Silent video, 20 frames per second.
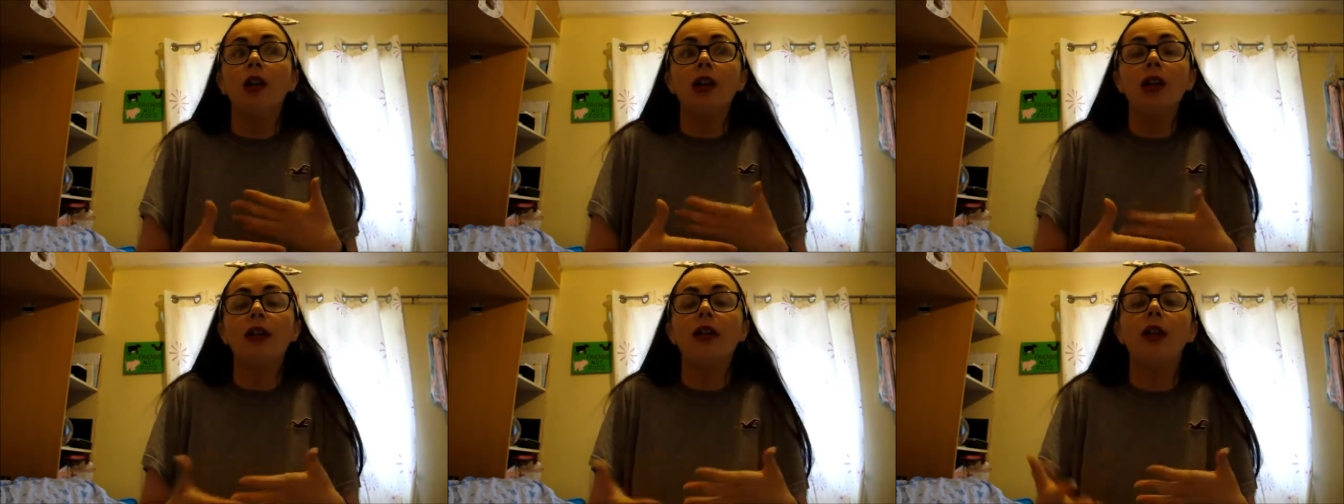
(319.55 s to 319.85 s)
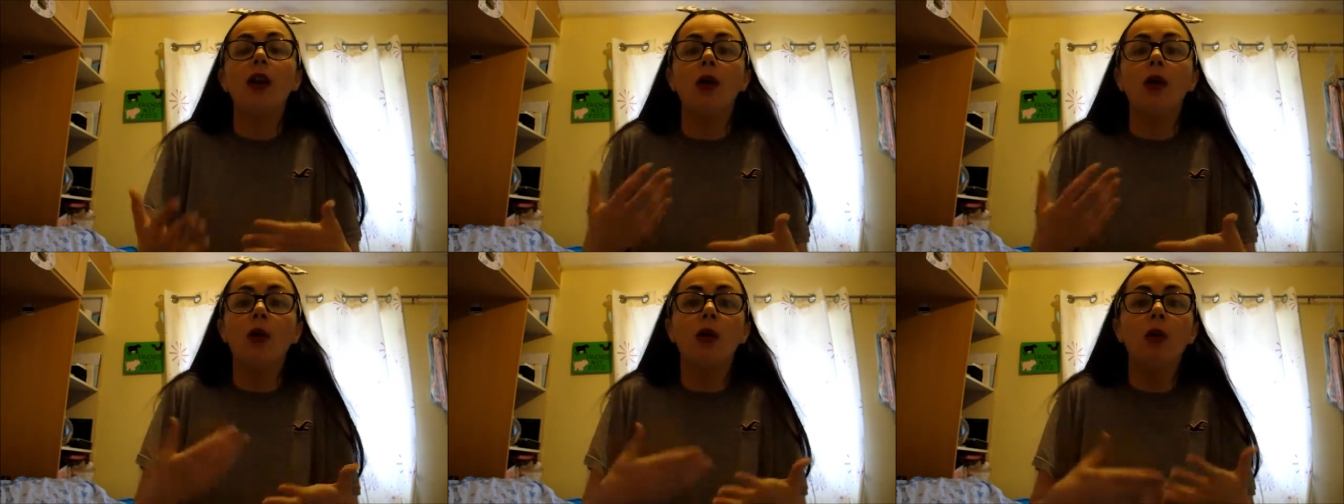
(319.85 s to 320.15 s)
you
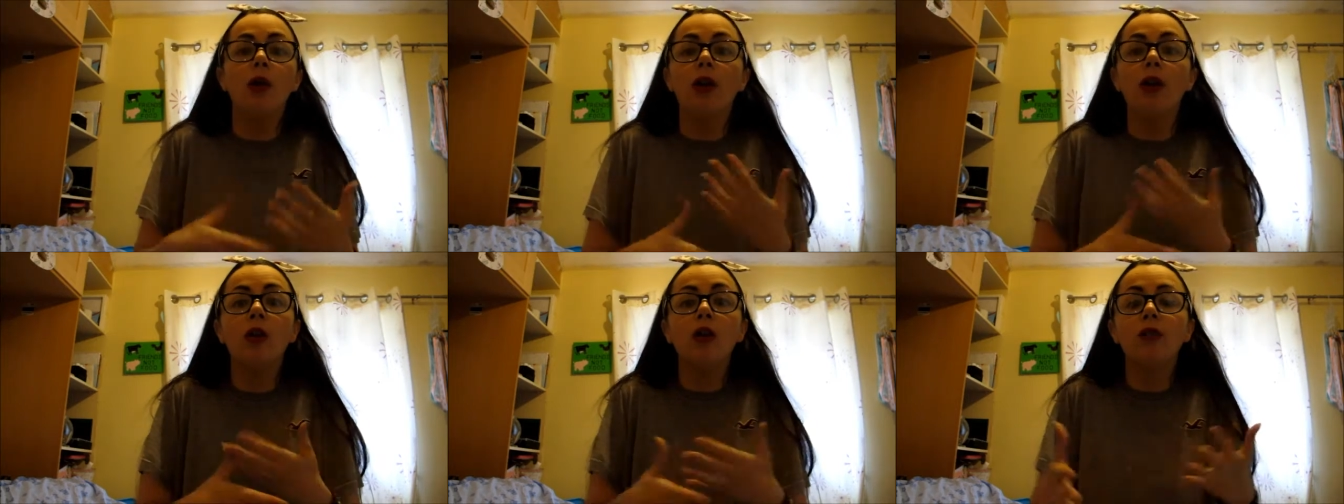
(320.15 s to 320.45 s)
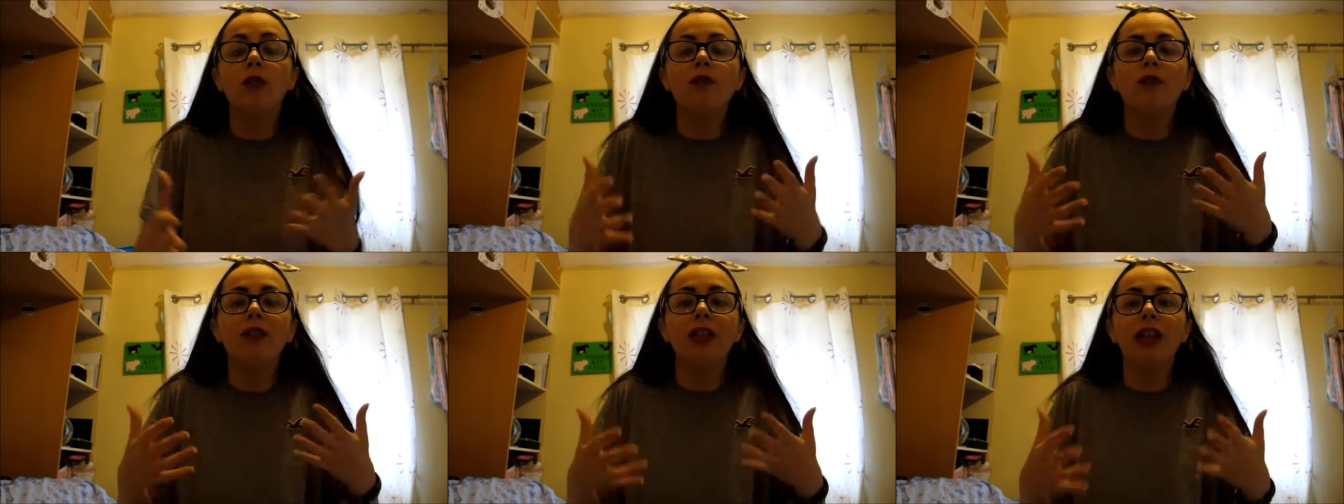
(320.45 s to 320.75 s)
know, I
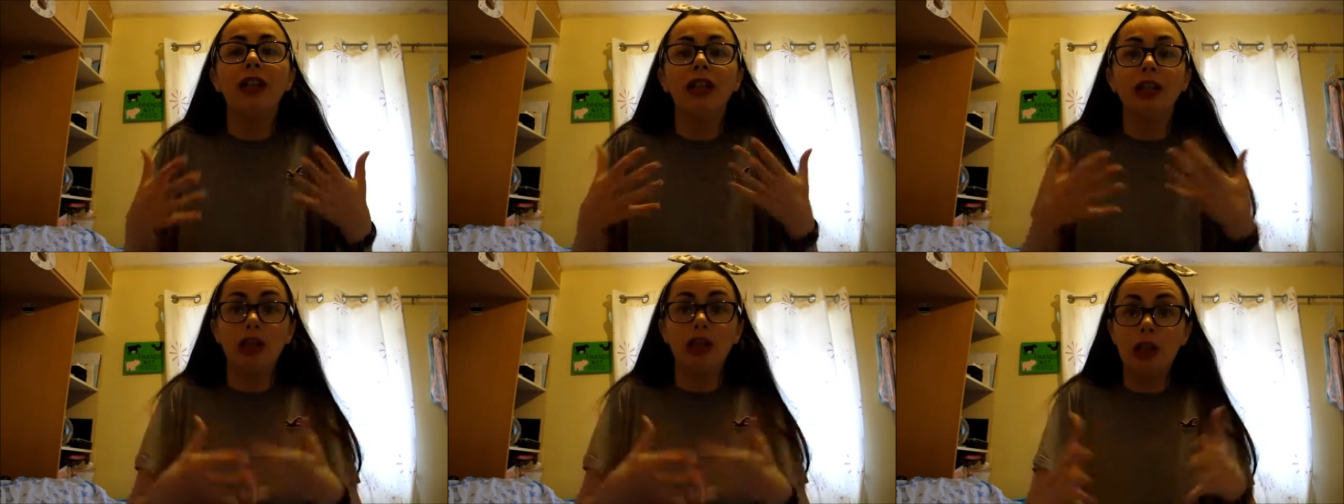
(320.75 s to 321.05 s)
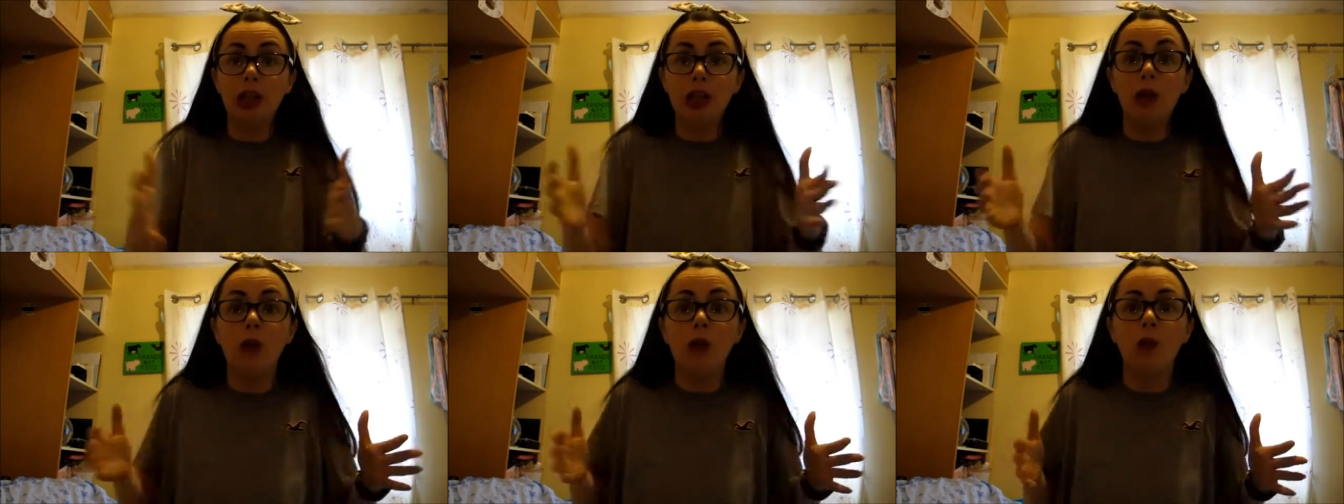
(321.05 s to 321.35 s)
couldn't really
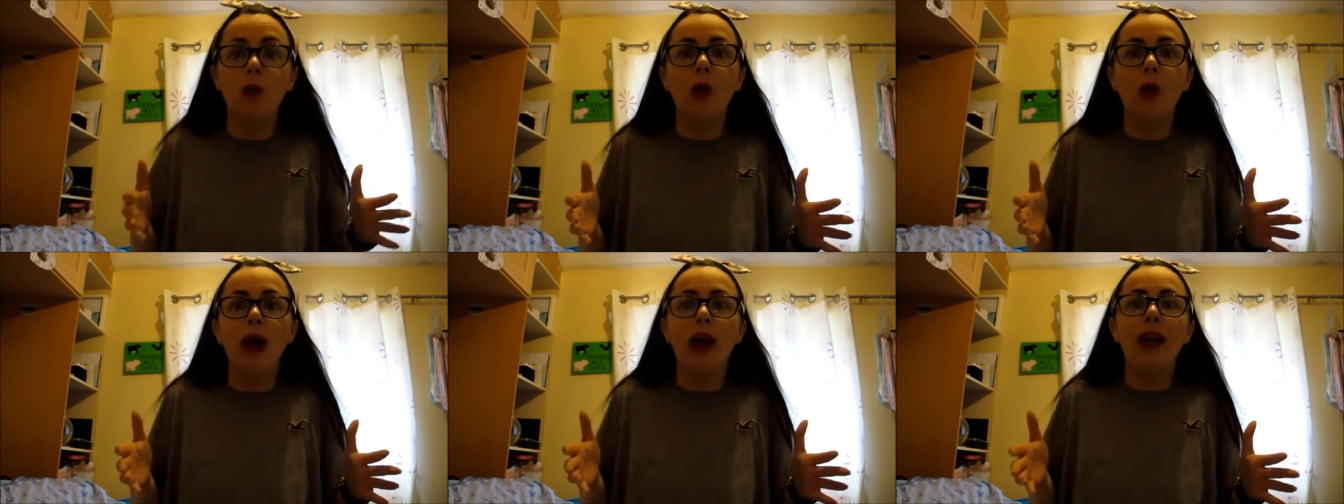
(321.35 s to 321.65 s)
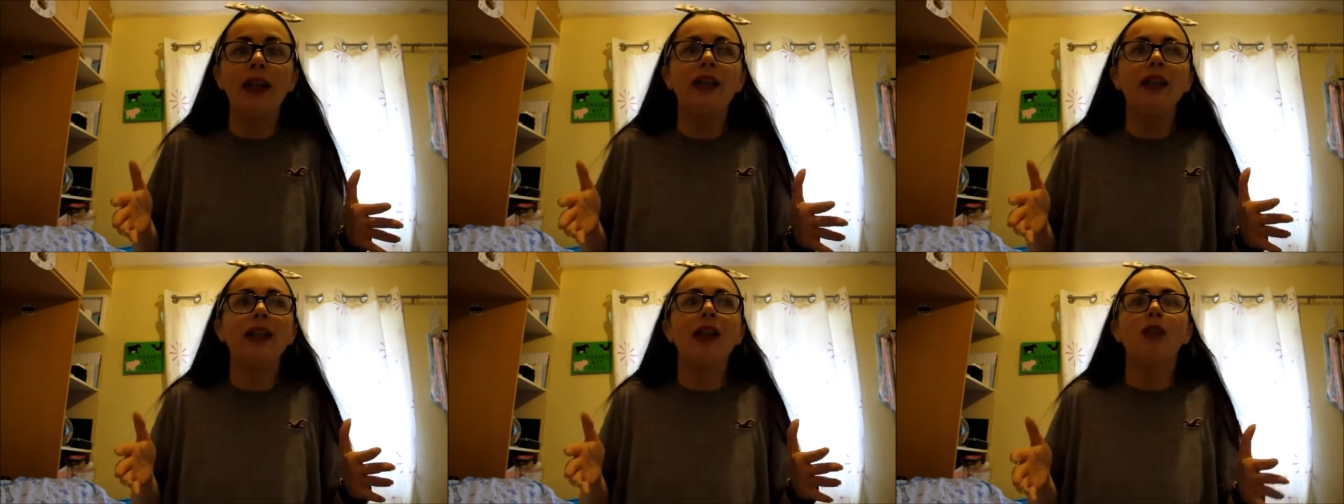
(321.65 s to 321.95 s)
do
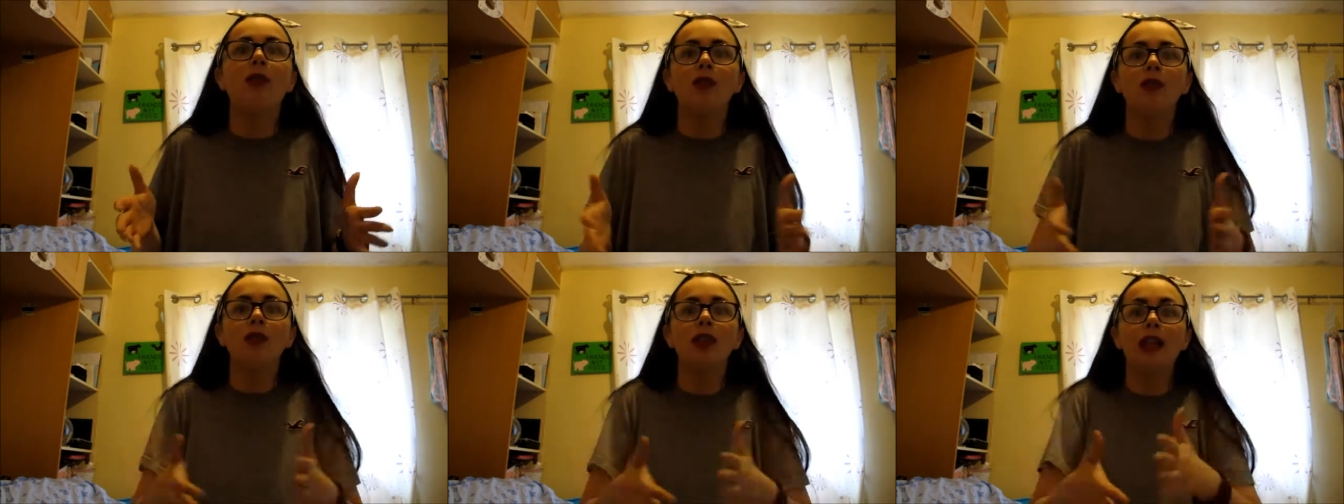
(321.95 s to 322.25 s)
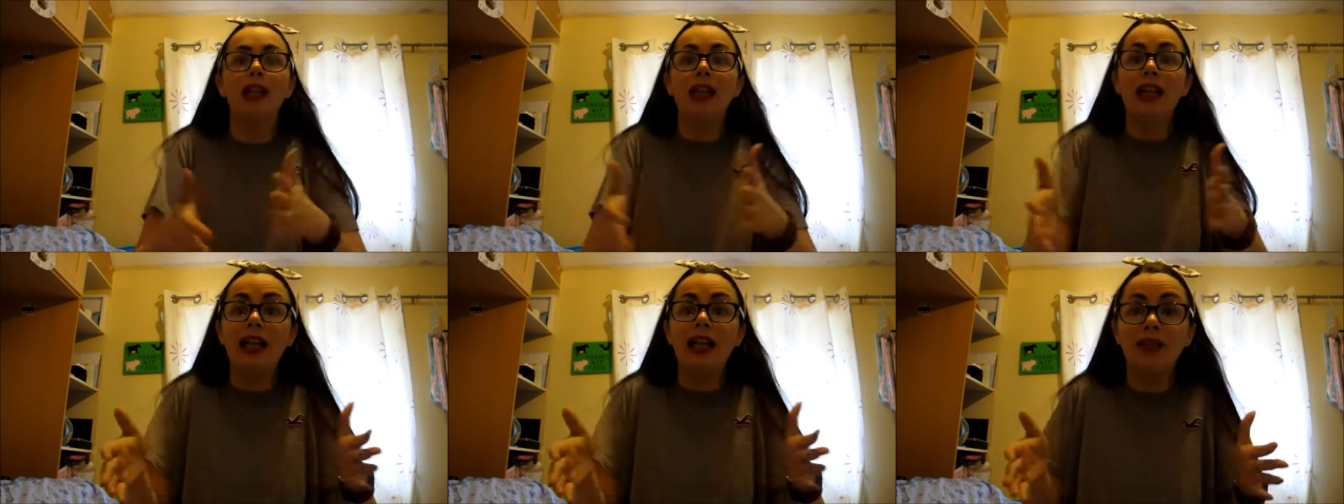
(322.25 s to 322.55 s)
anything. I
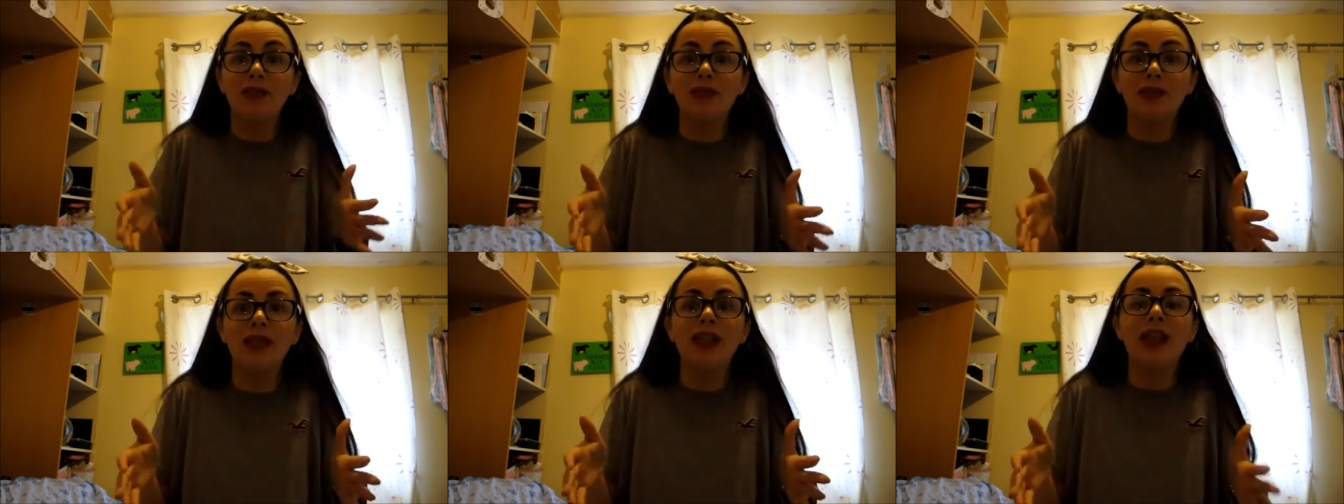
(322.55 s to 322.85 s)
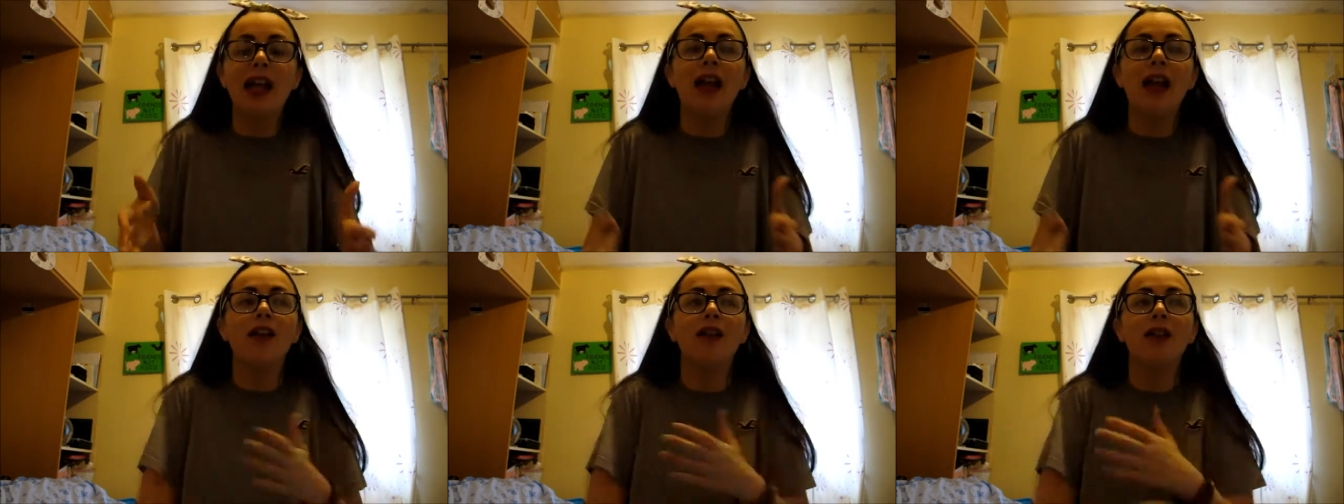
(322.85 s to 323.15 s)
couldn't leave the
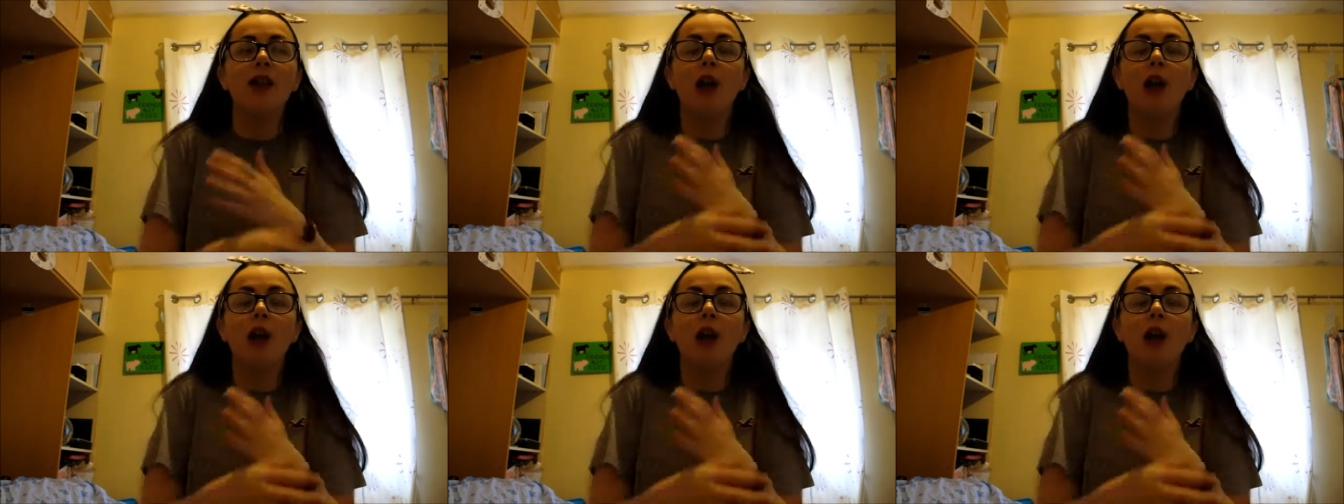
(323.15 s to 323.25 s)
stand.